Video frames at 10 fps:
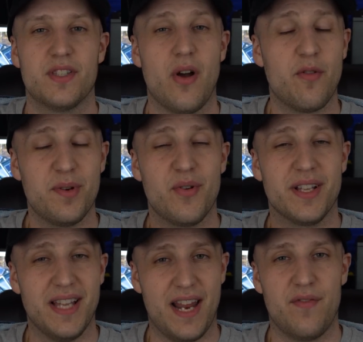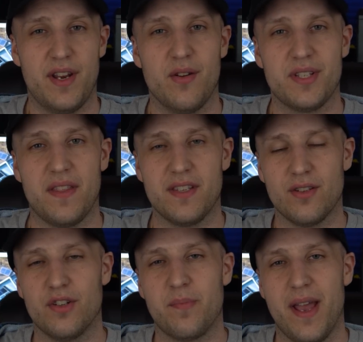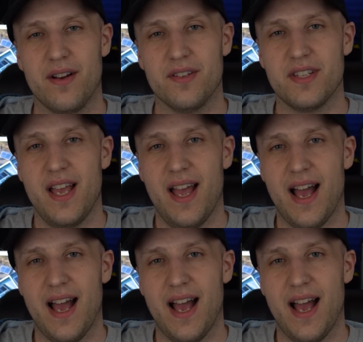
So I will be doing a lot of videos on these solar panels.